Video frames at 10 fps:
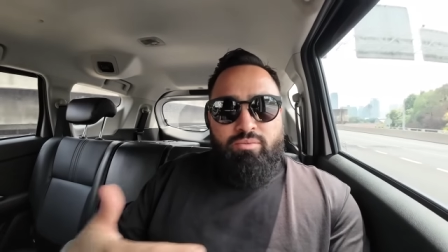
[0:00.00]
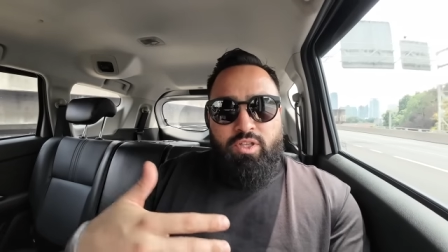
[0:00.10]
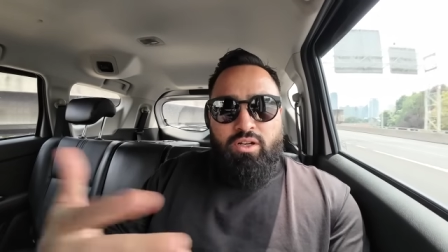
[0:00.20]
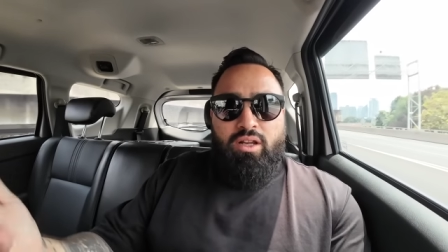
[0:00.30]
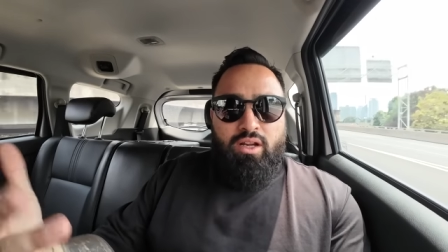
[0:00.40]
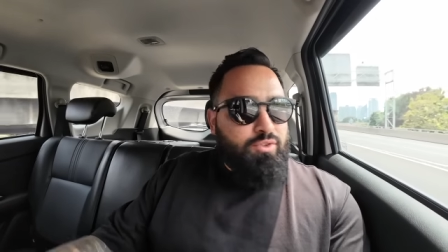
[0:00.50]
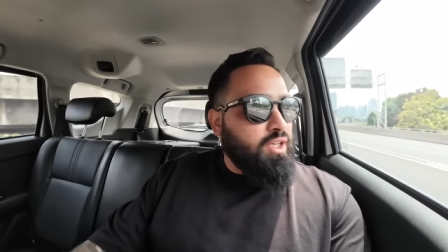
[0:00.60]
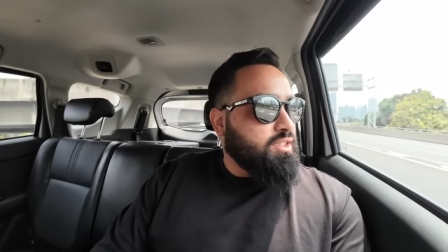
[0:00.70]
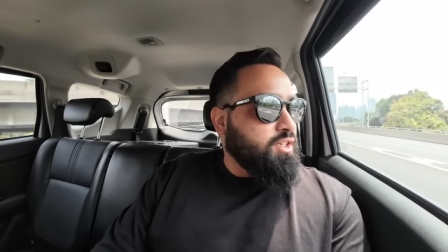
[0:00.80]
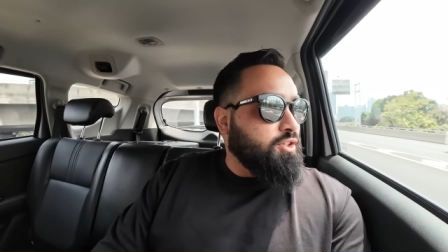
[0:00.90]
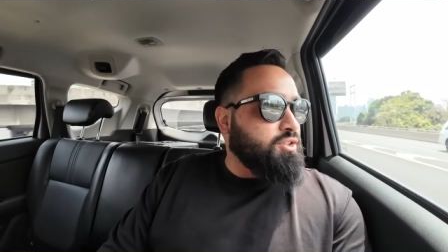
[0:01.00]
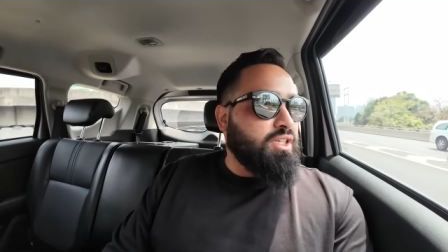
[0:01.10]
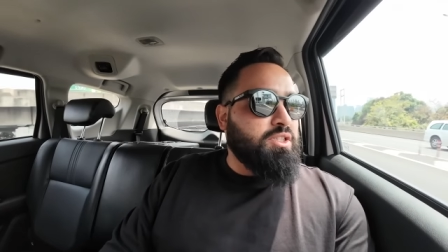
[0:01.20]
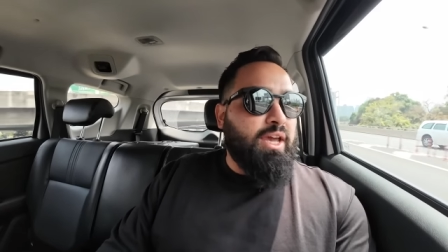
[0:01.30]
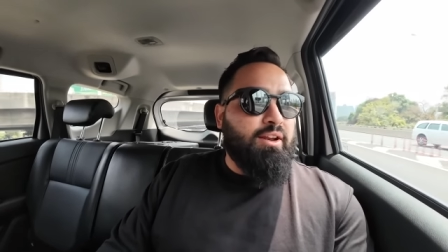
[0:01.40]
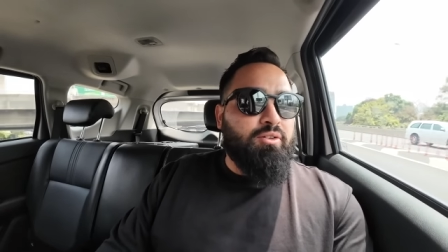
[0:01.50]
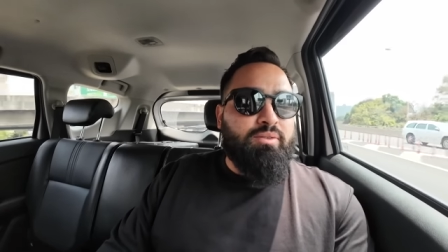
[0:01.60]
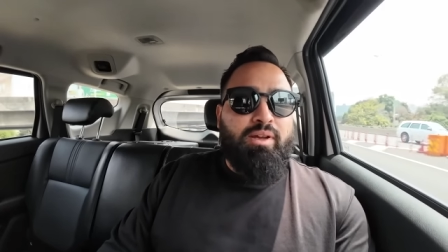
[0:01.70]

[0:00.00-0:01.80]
you know, a lot of you guys are new to the channel.